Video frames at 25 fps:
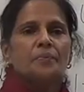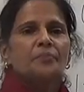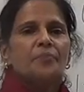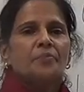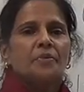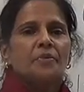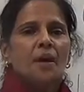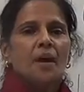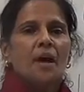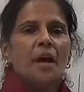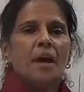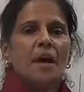
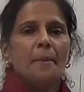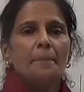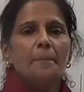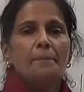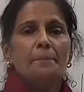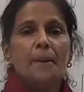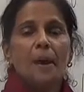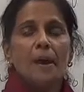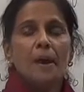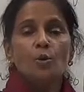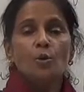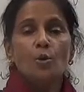uh,
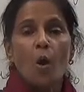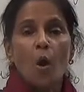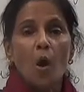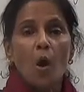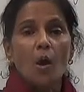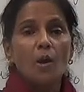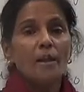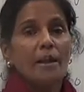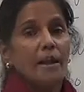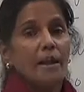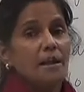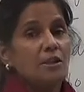
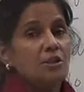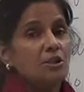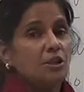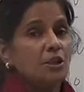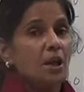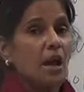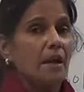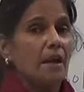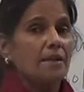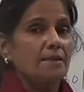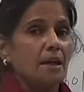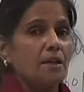Bengal
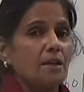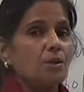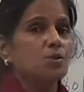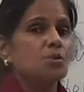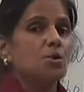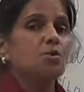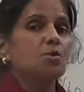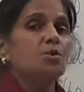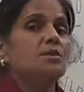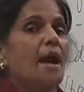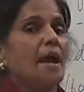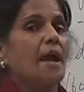Asiatic
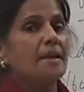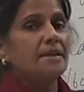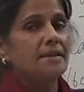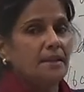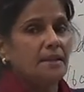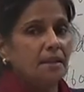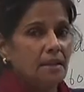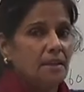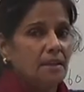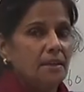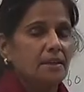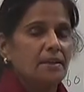
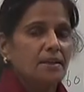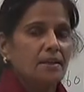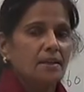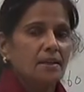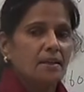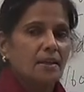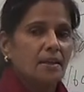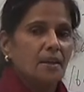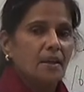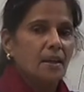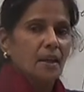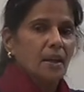Society.
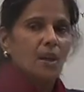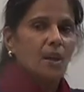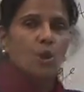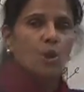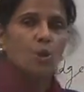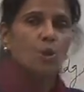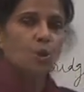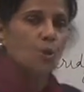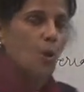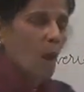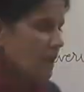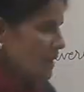You are